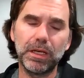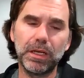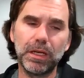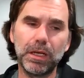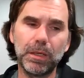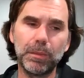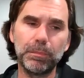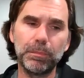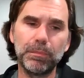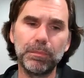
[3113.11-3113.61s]

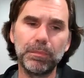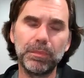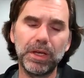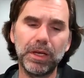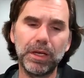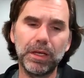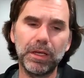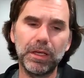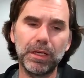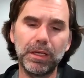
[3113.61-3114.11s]

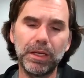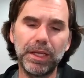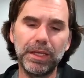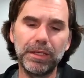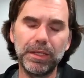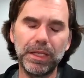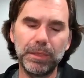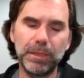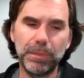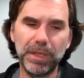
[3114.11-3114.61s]

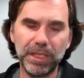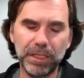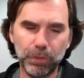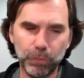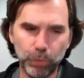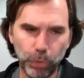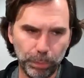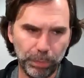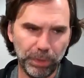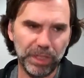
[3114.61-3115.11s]
and make
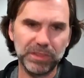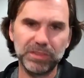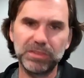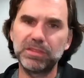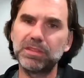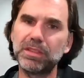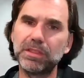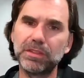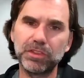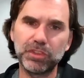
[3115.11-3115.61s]
it
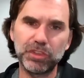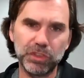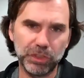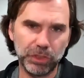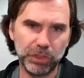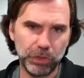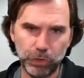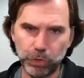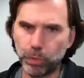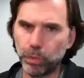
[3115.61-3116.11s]
robust and
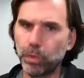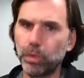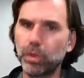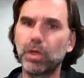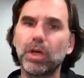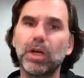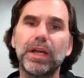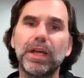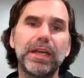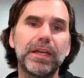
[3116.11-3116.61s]

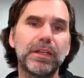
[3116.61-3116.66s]
secure